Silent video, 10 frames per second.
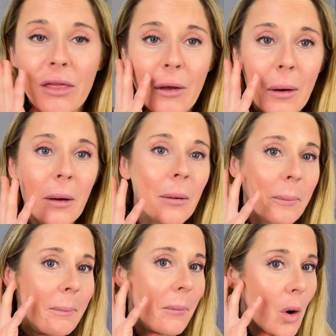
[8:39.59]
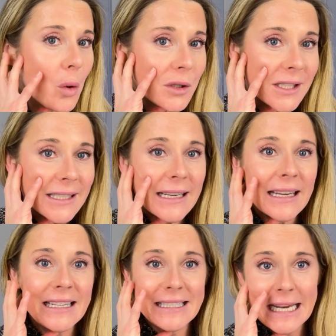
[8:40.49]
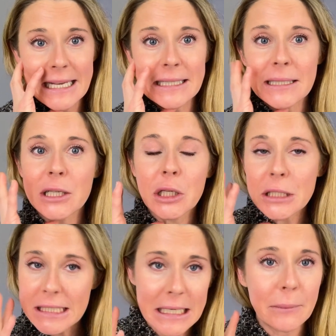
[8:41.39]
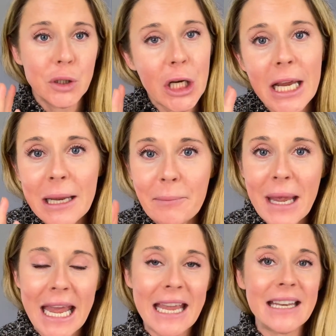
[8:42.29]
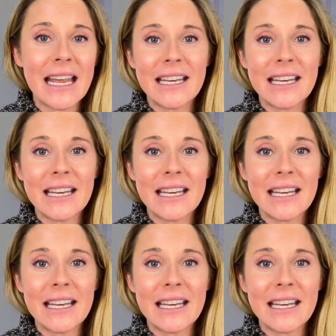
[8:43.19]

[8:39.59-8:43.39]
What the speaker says: the most intense TMJ and pain,